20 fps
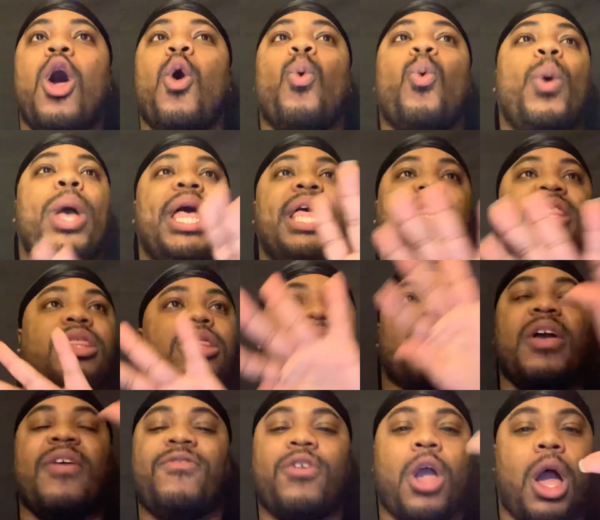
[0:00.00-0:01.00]

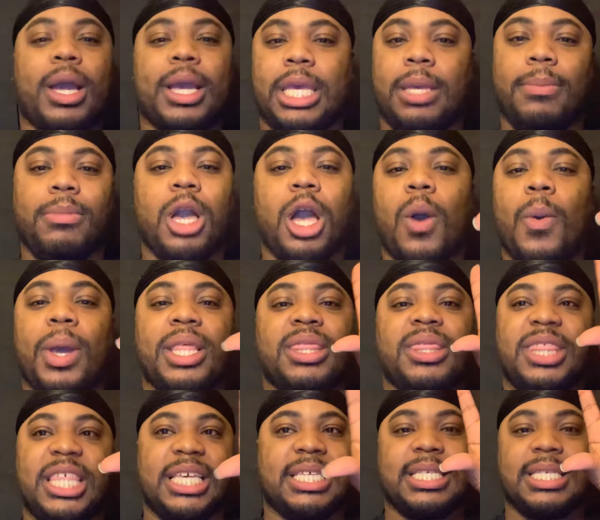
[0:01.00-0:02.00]
if y'all keep
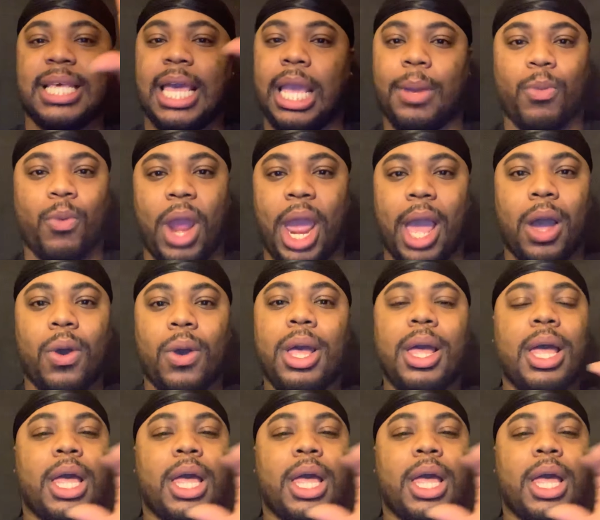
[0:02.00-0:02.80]
going this same route.